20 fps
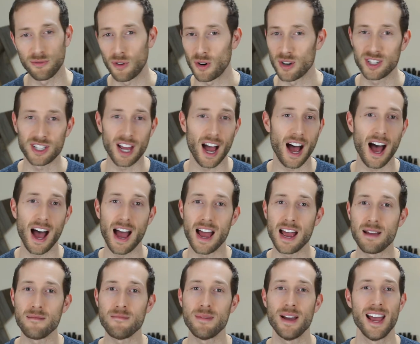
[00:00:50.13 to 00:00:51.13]
first
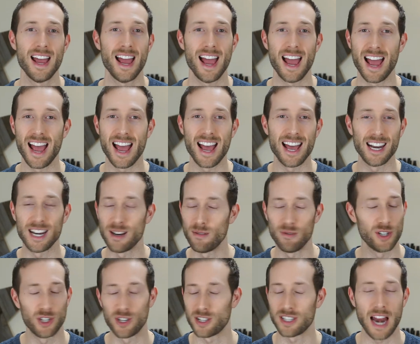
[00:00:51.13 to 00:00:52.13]
time and it
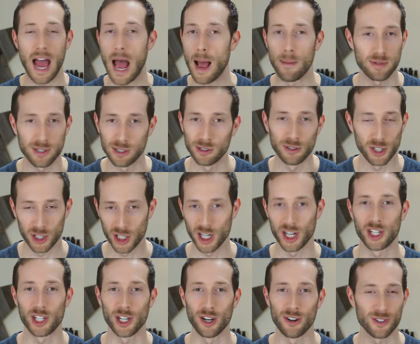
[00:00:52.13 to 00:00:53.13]
was just an absolute shit
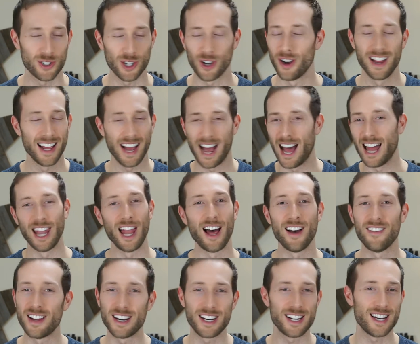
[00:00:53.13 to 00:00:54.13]
show. So I
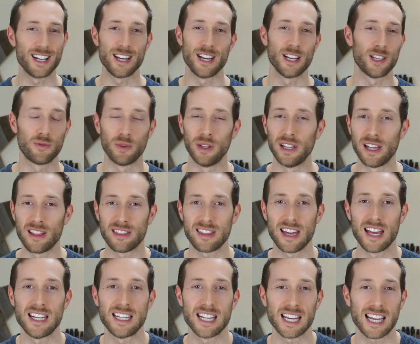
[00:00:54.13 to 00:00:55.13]
love it. It's really
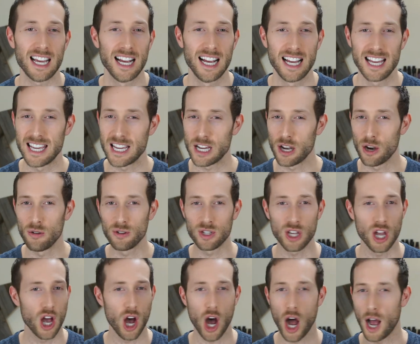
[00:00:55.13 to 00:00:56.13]
authentic. He
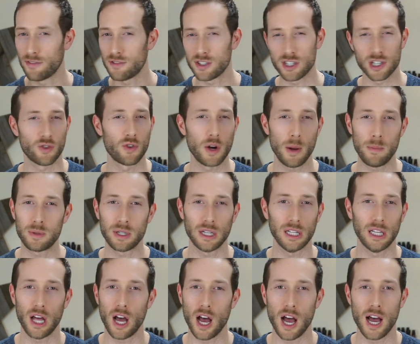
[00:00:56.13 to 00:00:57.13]
goes off script a
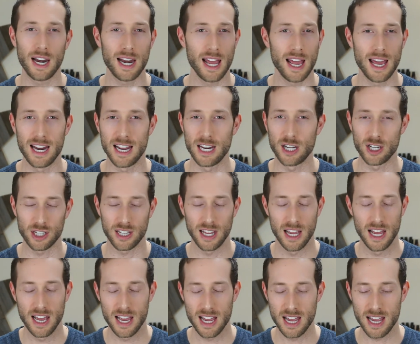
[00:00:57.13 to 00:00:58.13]
lot and
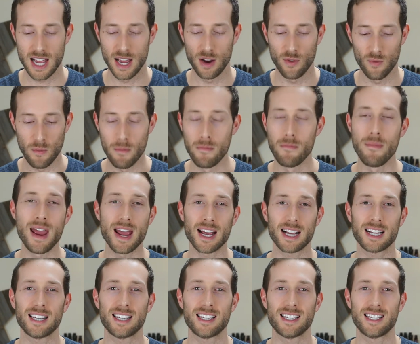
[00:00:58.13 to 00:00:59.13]
it
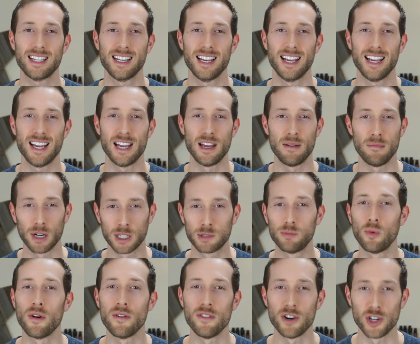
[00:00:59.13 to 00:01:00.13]
makes it much
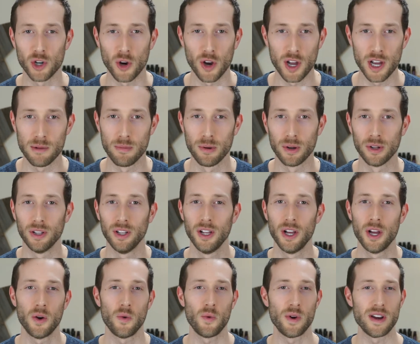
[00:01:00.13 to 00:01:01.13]
more enjoyable
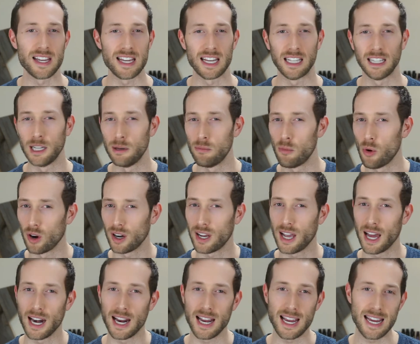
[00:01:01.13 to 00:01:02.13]
when you get a little more
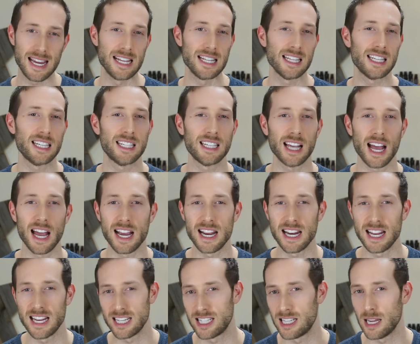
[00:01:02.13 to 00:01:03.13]
kind of insight
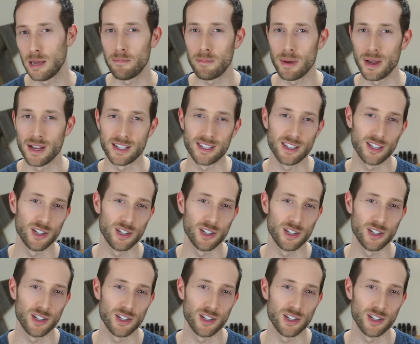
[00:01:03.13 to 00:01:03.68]
and tidbits